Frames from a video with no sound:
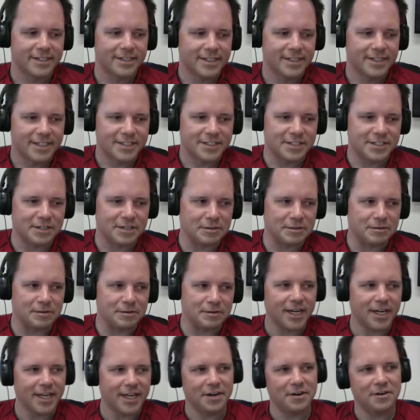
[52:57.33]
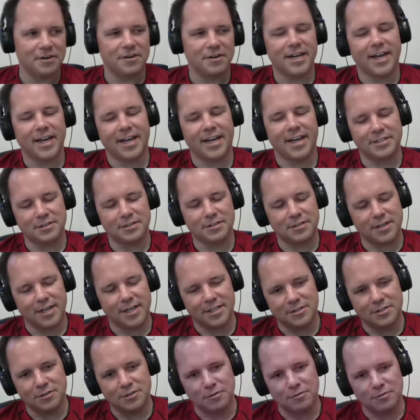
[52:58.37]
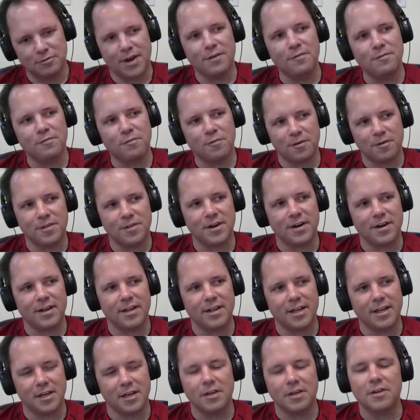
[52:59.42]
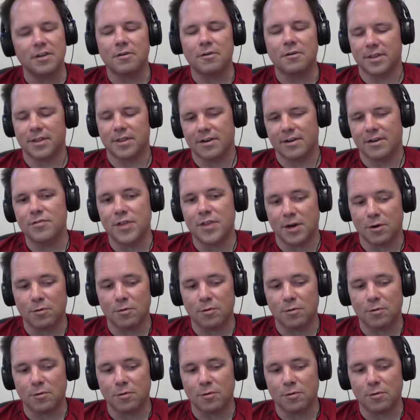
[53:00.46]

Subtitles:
So and so therefore there were